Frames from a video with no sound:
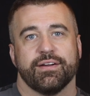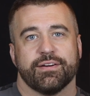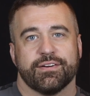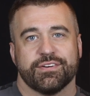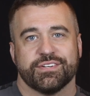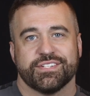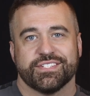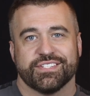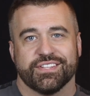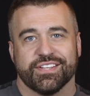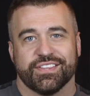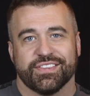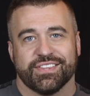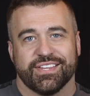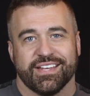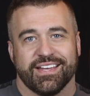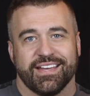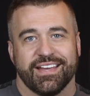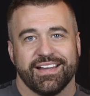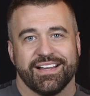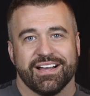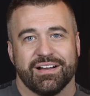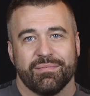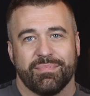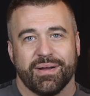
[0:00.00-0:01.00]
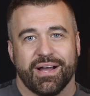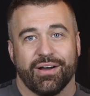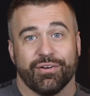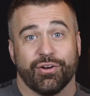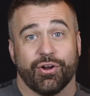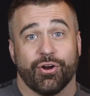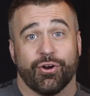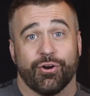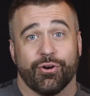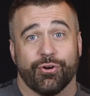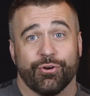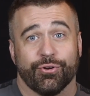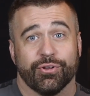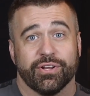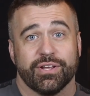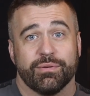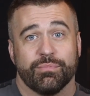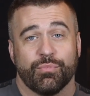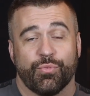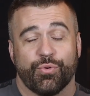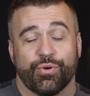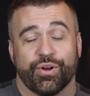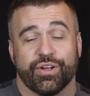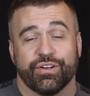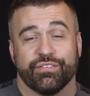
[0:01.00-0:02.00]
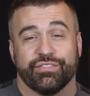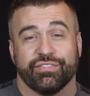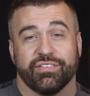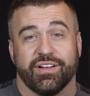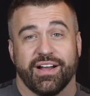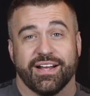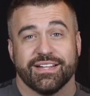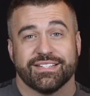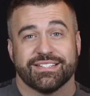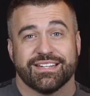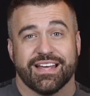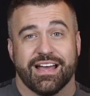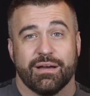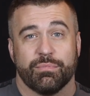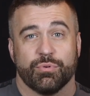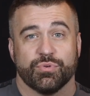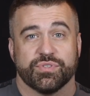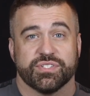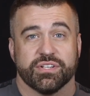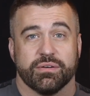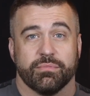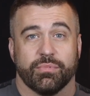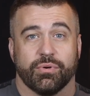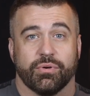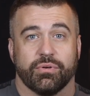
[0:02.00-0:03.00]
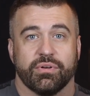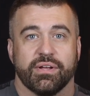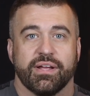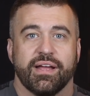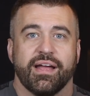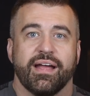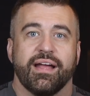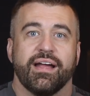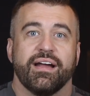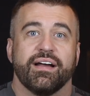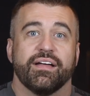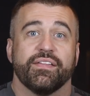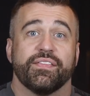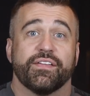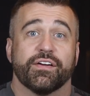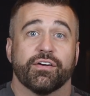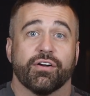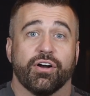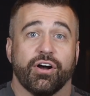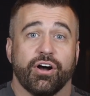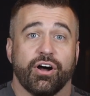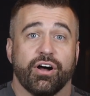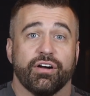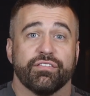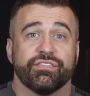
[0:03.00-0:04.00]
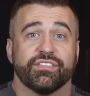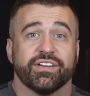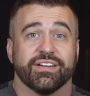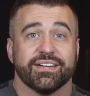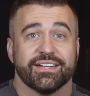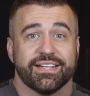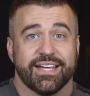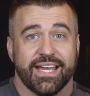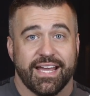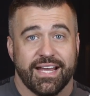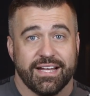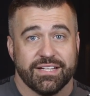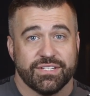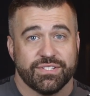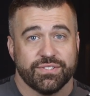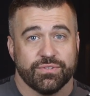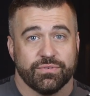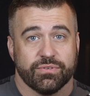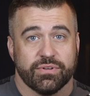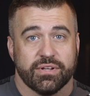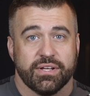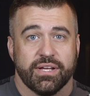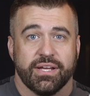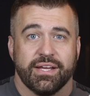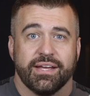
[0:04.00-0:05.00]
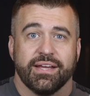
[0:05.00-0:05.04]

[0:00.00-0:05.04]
here's the thing about early morning flights to Abu Simbel they're often canceled.